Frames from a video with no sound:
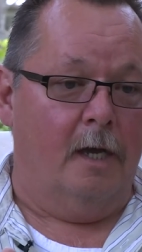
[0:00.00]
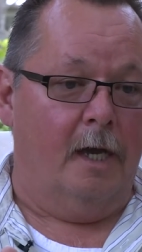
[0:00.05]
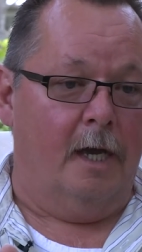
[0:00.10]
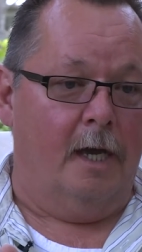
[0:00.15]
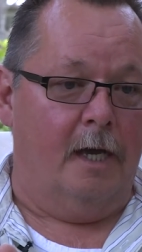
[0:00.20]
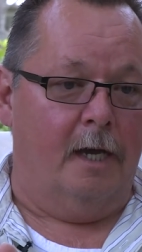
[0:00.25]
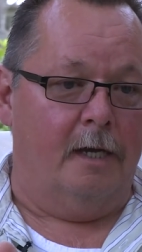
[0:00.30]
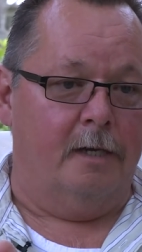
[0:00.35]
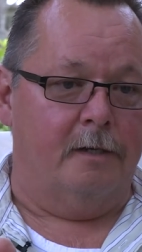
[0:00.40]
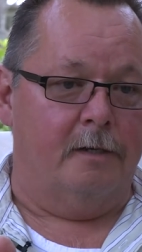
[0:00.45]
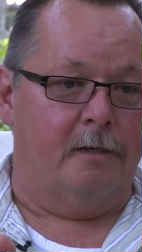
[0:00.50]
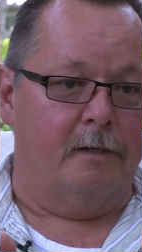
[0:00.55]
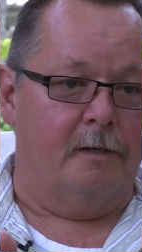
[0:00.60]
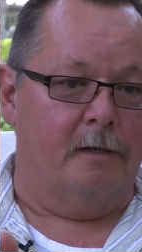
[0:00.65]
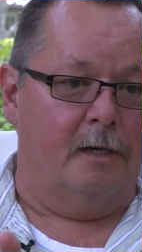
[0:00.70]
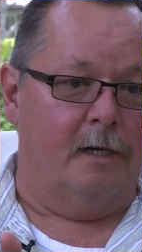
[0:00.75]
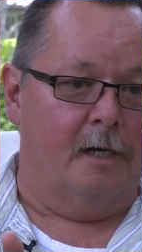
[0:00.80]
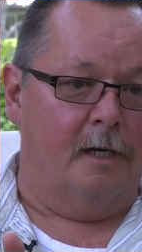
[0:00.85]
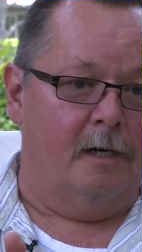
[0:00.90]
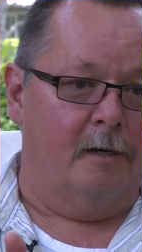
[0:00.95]
And
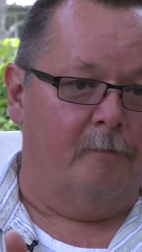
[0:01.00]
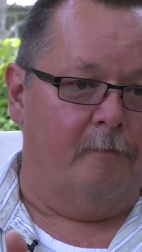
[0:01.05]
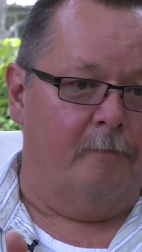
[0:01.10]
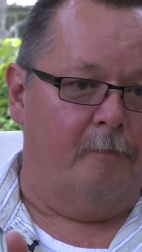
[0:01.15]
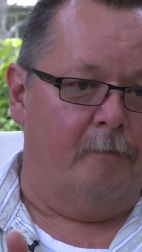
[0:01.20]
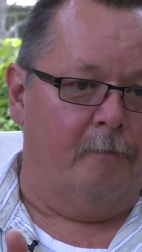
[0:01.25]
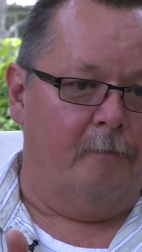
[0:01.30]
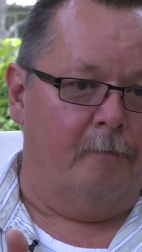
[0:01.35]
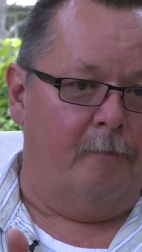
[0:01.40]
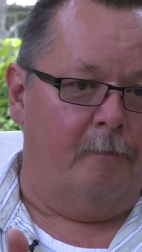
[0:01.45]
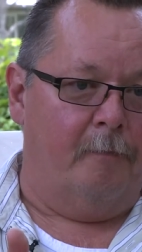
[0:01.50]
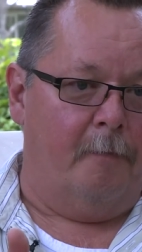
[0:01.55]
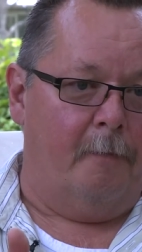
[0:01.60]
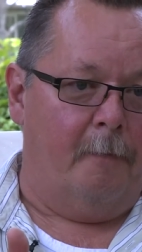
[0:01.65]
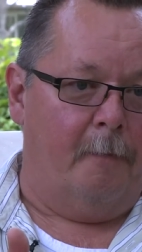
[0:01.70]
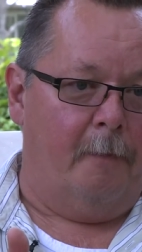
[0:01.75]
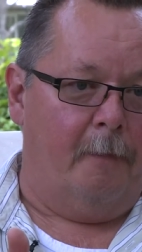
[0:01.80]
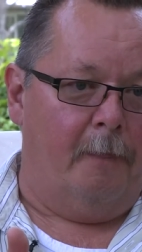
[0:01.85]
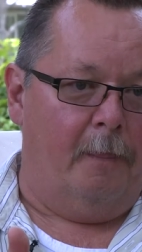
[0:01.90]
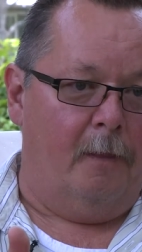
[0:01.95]
um,
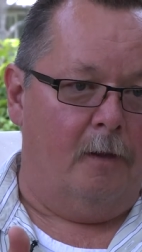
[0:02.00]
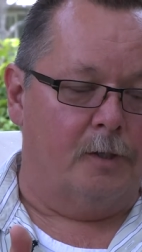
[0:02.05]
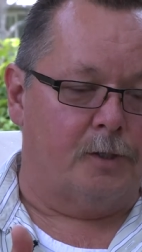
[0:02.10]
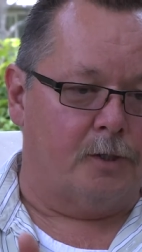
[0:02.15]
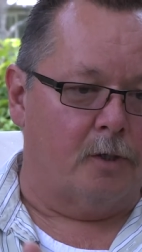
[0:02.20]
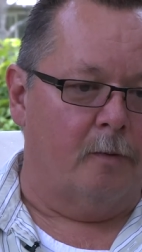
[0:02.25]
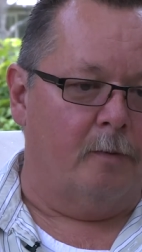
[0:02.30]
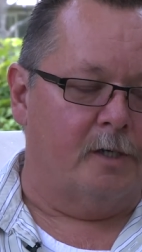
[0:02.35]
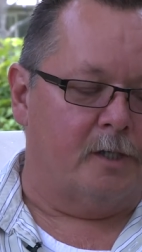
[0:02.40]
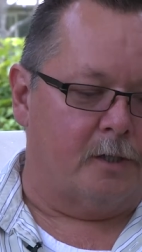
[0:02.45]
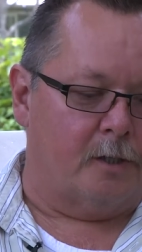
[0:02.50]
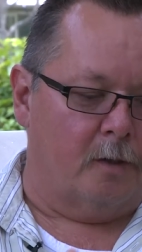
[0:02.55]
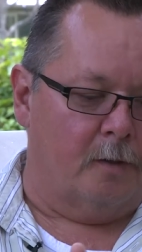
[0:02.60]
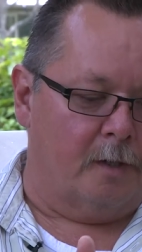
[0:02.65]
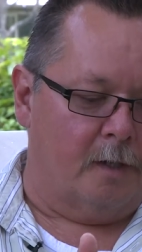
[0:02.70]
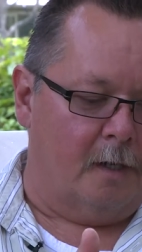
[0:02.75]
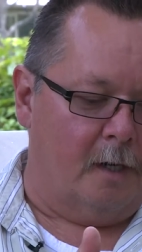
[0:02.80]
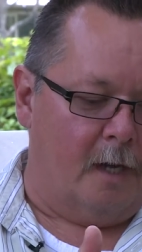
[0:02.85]
so much so that